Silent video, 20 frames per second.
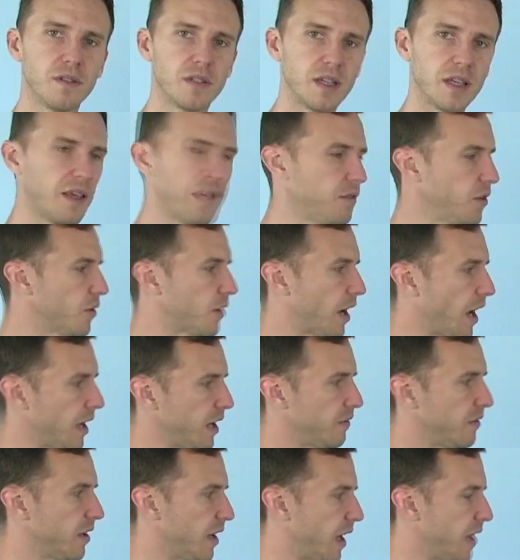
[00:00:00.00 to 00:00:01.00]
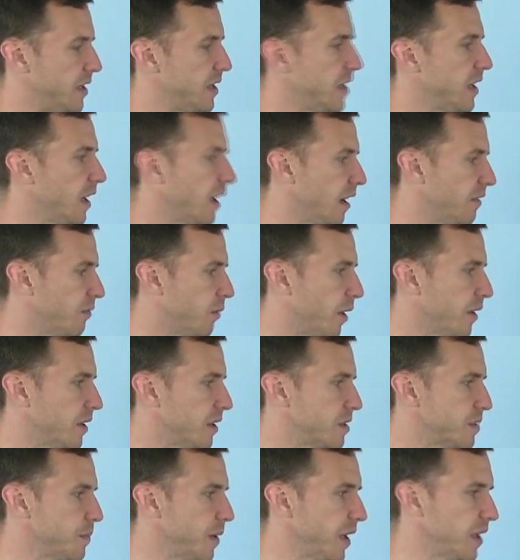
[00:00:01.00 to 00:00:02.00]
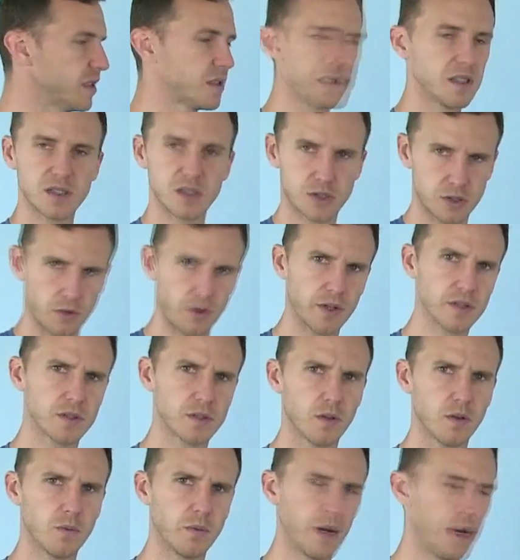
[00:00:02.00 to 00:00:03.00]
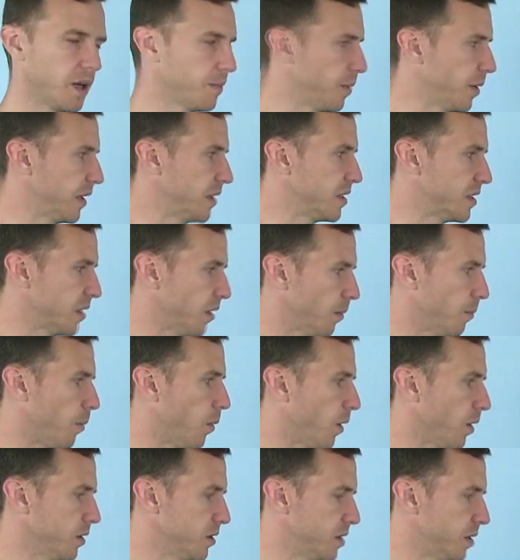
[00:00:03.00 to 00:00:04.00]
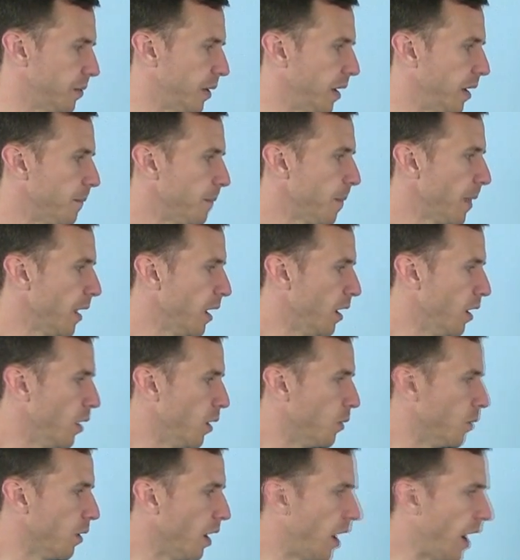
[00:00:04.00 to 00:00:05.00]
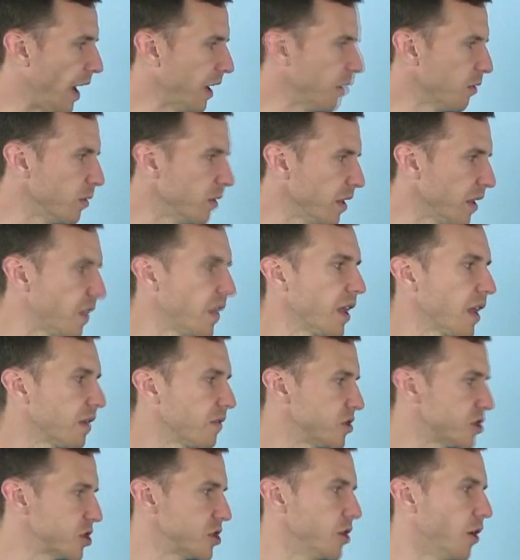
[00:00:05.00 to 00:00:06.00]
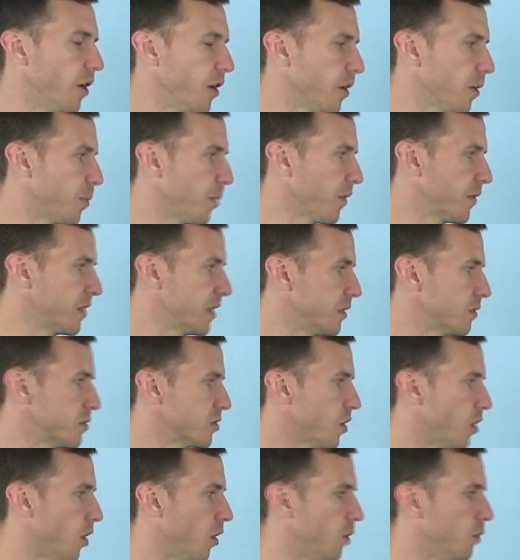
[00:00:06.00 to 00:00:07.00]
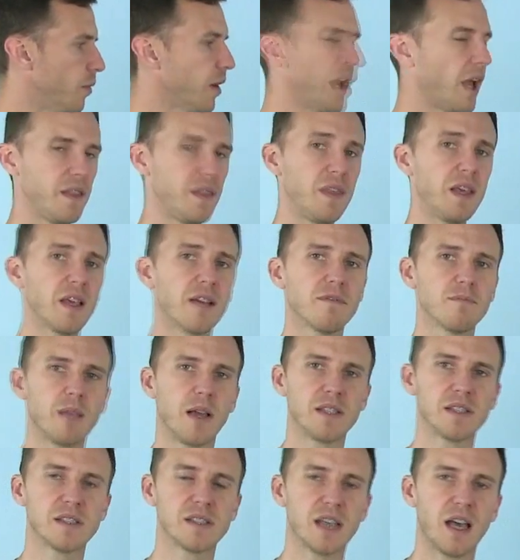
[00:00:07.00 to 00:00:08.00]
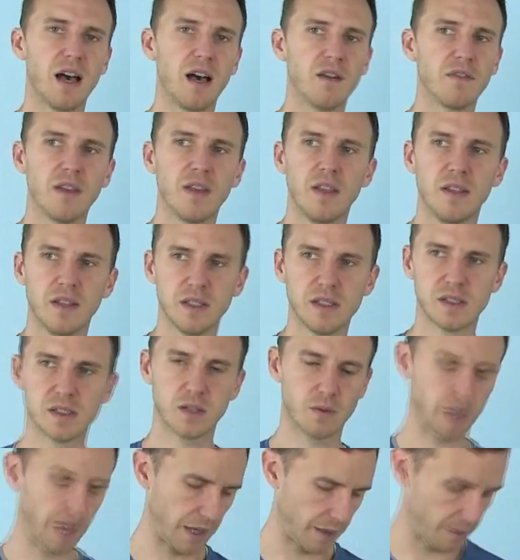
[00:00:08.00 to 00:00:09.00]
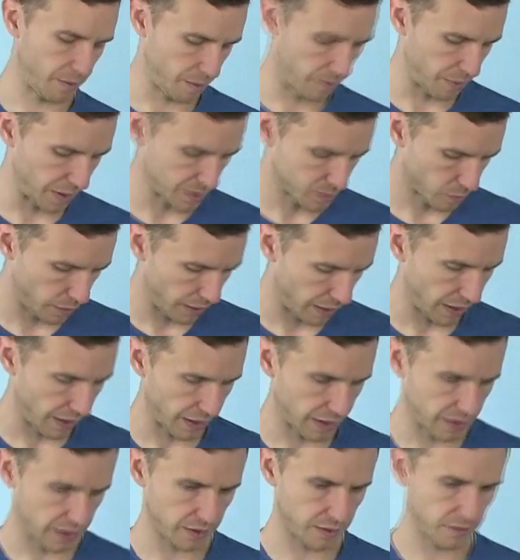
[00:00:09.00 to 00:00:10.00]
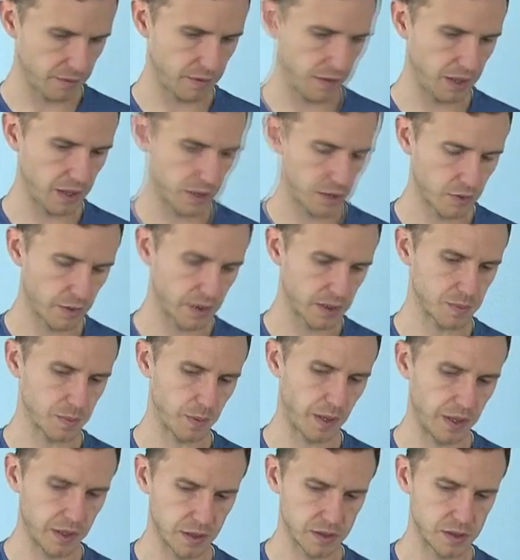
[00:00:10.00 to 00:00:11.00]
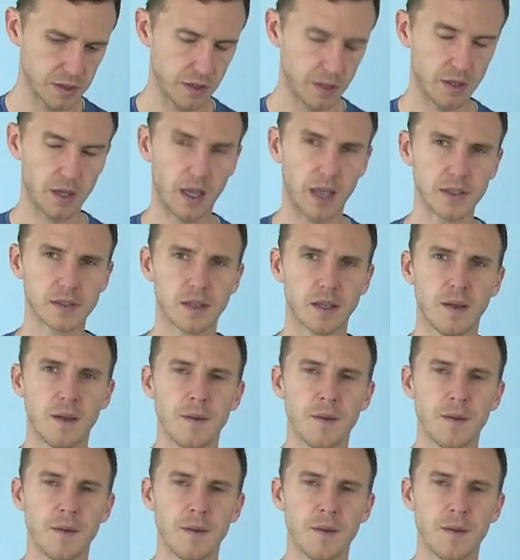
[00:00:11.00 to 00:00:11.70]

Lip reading: to give you kind of an idea of what this means, and this story is a little weird, but it's still important to me. I don't really think of just know your perfect end result. When I think of myself, this is the best way I can think to explain this to you guys.